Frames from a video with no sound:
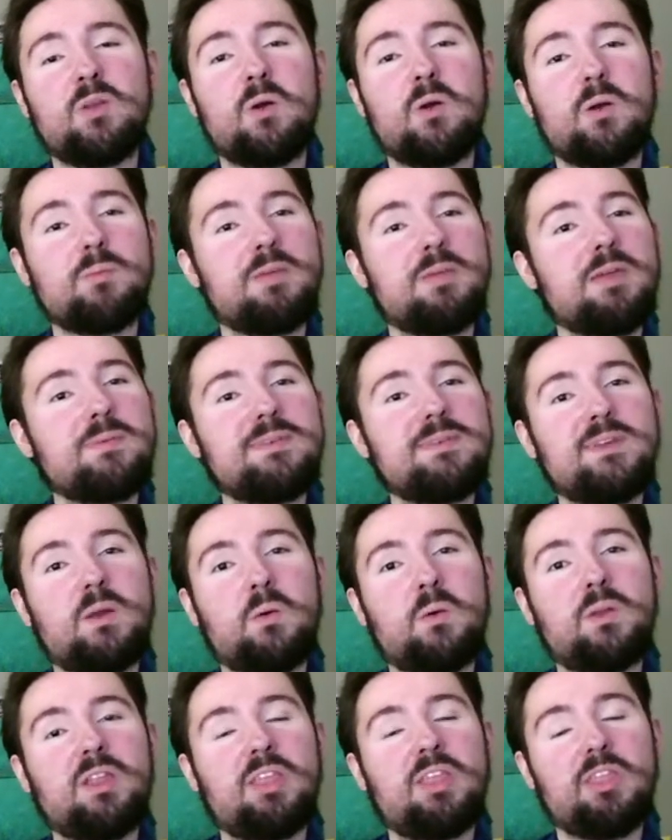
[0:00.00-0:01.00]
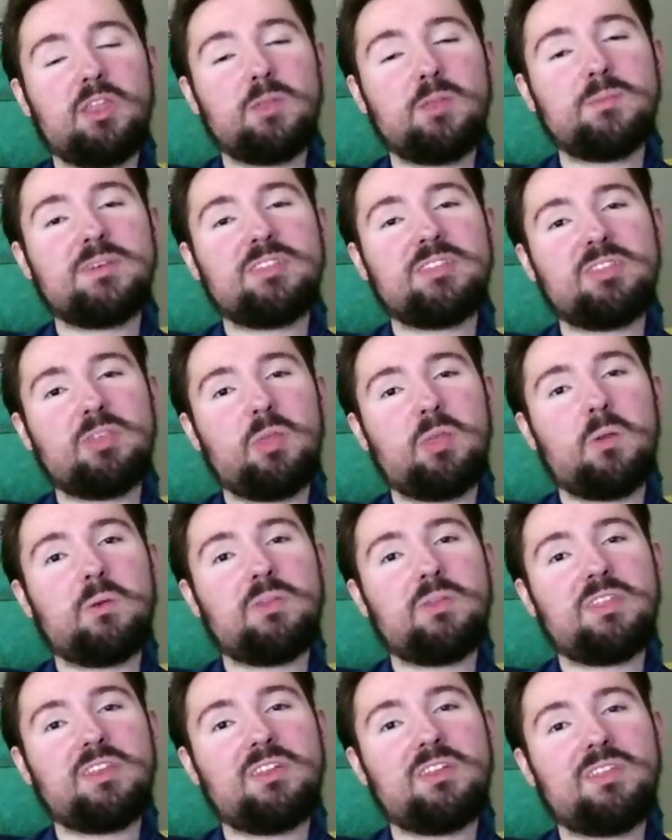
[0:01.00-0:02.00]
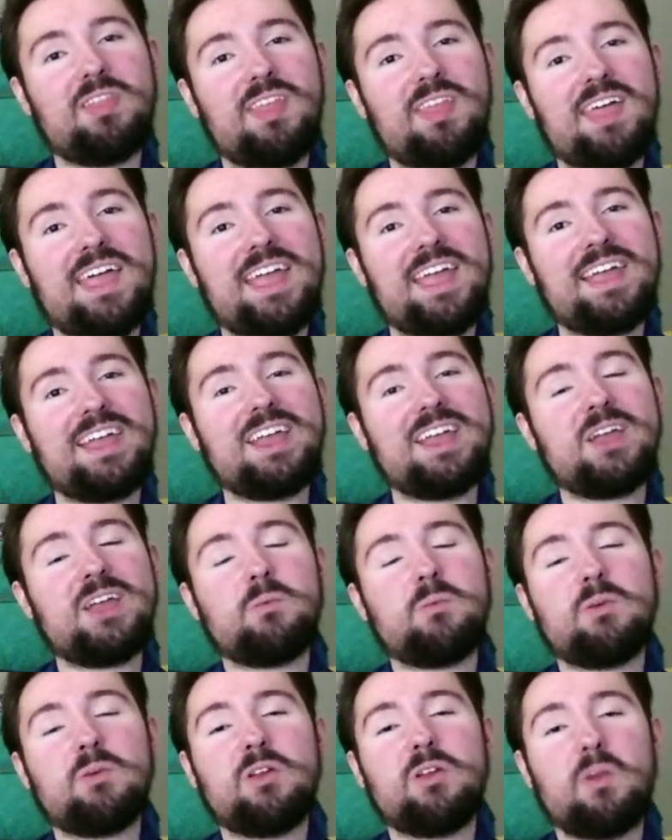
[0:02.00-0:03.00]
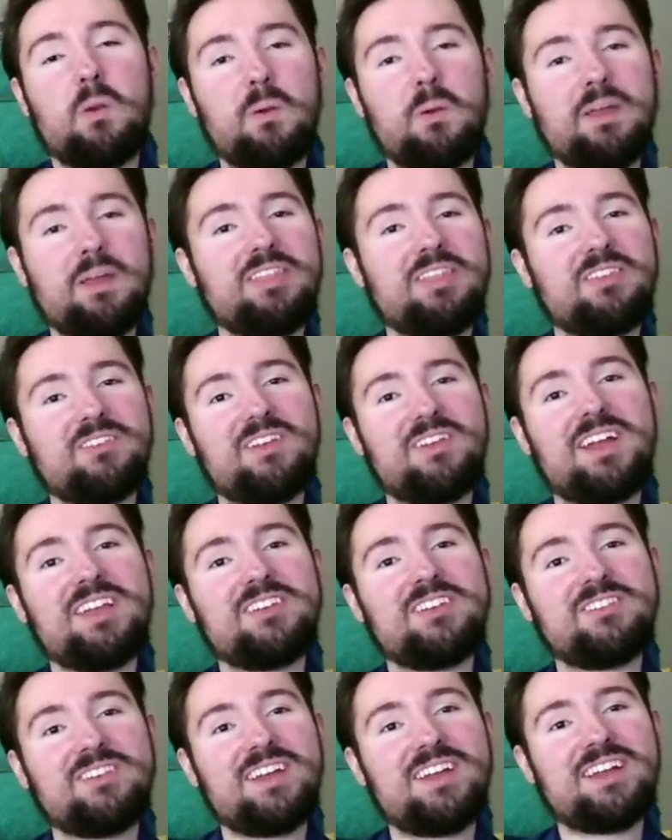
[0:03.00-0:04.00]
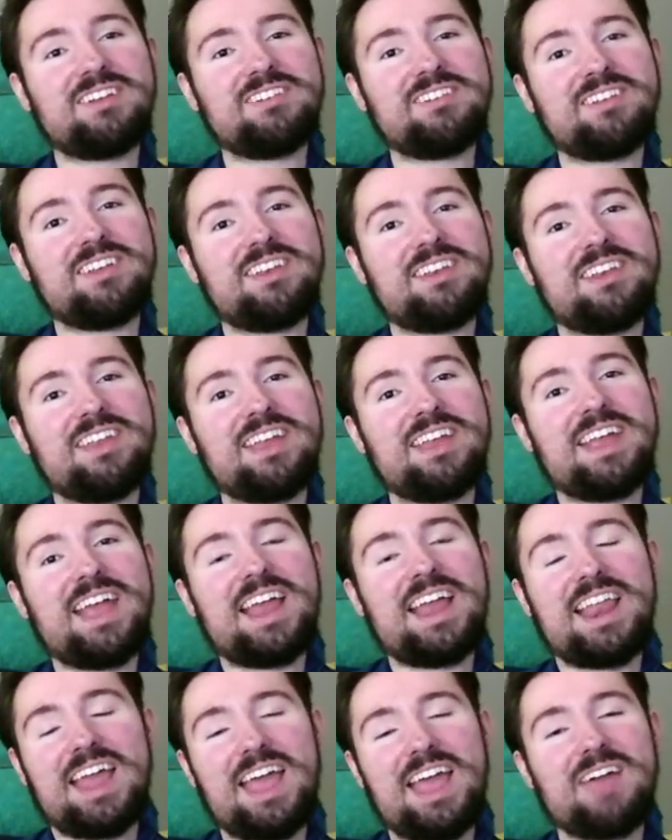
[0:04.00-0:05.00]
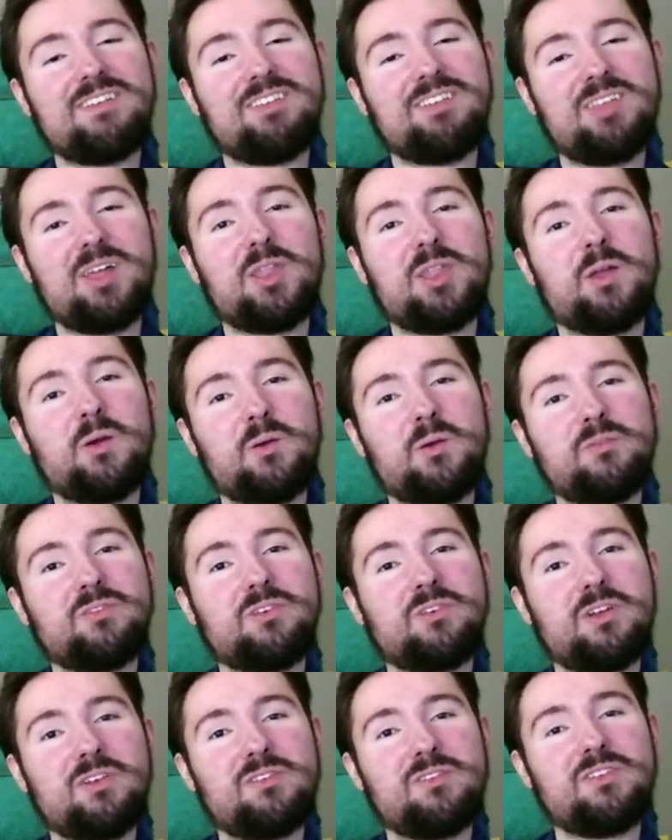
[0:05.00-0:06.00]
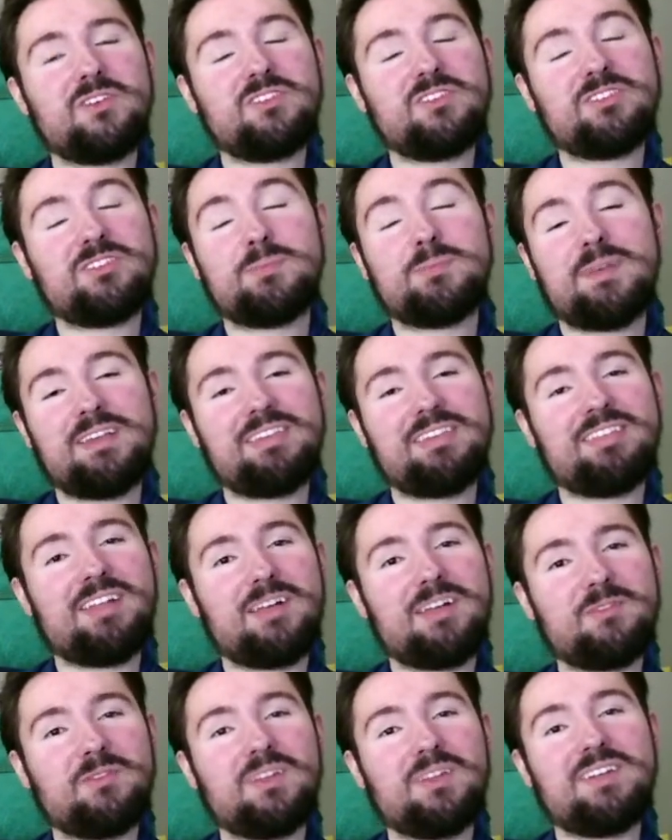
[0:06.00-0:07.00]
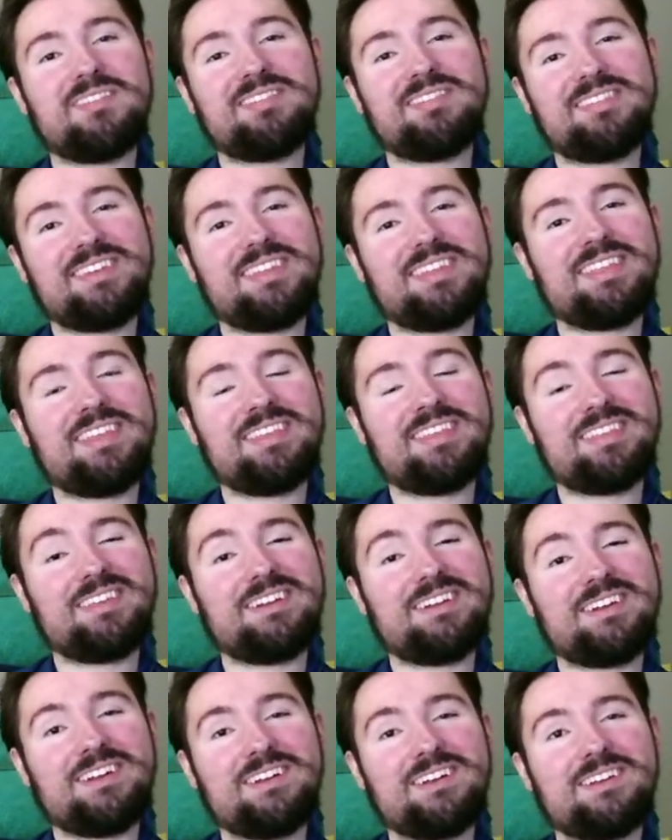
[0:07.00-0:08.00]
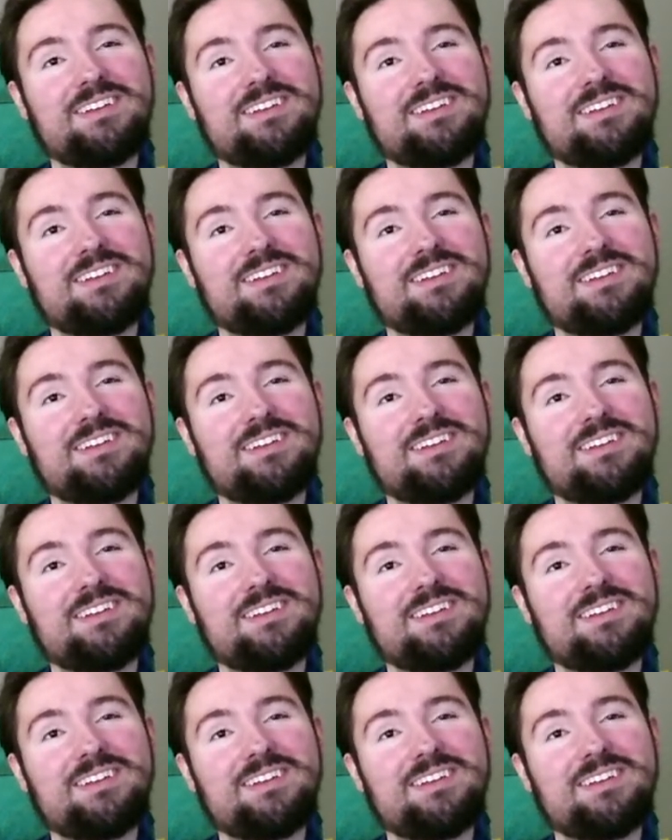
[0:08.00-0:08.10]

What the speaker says: it may be going a little bit slower than you'd like, we're going in the right direction, and I have a lot of hope for our future based off what I've seen this year.